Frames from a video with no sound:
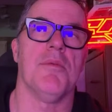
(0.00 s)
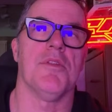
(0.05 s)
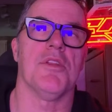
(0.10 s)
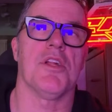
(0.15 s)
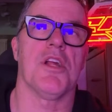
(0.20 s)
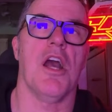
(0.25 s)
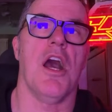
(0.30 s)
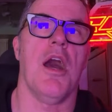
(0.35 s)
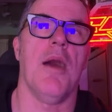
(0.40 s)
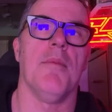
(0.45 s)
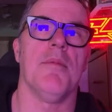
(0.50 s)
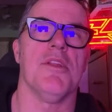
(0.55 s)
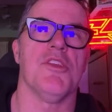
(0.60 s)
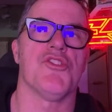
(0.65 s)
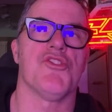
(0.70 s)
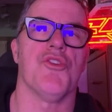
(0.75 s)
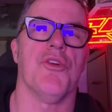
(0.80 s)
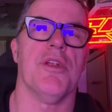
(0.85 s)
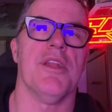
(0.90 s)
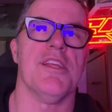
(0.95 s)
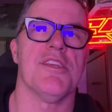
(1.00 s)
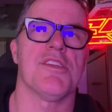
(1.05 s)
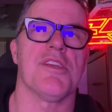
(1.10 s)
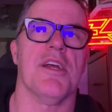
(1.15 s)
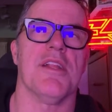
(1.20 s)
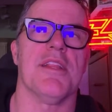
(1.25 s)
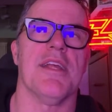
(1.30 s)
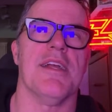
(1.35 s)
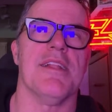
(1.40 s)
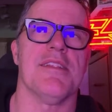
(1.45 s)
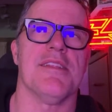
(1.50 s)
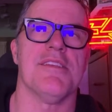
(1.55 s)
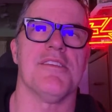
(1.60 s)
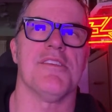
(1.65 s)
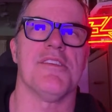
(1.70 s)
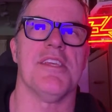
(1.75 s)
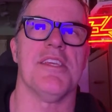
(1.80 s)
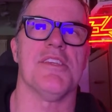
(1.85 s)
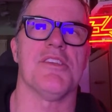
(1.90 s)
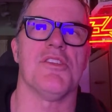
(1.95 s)
to the comedy store, and he's got that
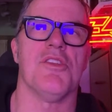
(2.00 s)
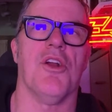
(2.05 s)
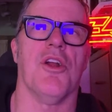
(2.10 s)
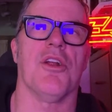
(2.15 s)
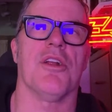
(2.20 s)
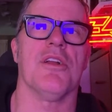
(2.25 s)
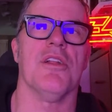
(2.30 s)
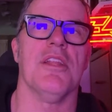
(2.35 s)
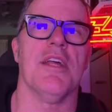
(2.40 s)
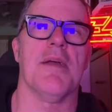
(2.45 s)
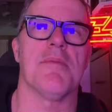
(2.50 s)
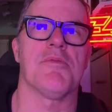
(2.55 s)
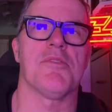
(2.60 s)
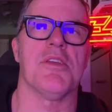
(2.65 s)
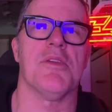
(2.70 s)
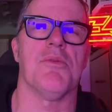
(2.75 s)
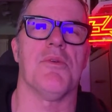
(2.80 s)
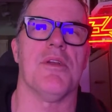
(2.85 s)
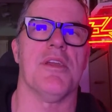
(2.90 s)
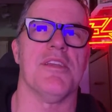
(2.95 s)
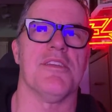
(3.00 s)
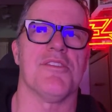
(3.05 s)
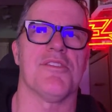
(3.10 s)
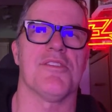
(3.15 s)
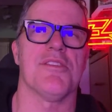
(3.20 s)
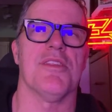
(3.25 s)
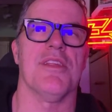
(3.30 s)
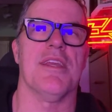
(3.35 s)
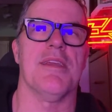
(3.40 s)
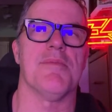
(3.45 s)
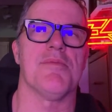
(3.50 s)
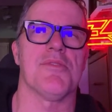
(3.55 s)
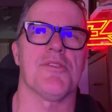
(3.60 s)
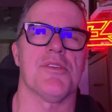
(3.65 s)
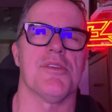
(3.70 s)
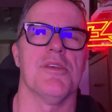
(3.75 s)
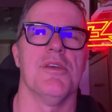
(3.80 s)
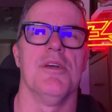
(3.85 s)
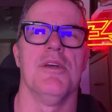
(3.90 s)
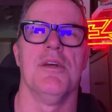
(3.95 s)
disease, narcolepsy, where he
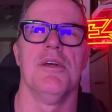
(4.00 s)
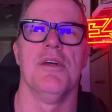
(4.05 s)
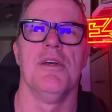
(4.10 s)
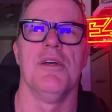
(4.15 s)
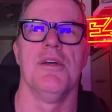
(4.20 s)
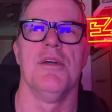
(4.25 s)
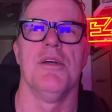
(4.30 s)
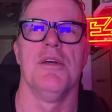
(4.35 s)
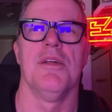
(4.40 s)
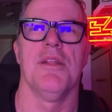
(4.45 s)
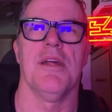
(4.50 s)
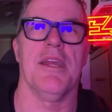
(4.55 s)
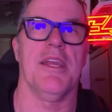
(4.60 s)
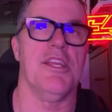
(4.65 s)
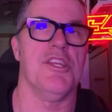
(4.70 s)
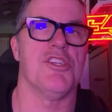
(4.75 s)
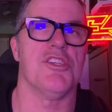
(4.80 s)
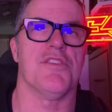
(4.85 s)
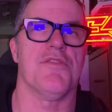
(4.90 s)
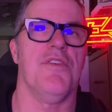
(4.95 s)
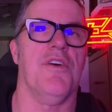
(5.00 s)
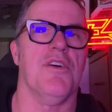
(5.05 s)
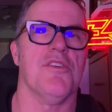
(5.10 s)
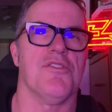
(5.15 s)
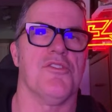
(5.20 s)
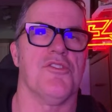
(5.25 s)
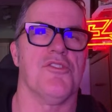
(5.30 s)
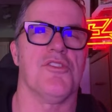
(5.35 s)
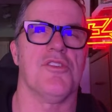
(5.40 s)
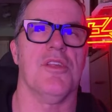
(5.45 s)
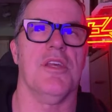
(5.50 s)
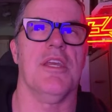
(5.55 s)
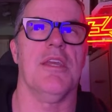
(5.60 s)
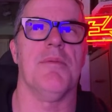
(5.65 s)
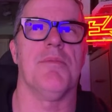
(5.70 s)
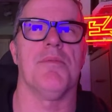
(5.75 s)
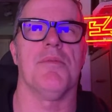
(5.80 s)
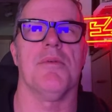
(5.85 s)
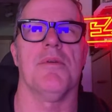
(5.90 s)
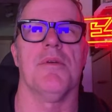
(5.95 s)
sleeps, like he just falls asleep.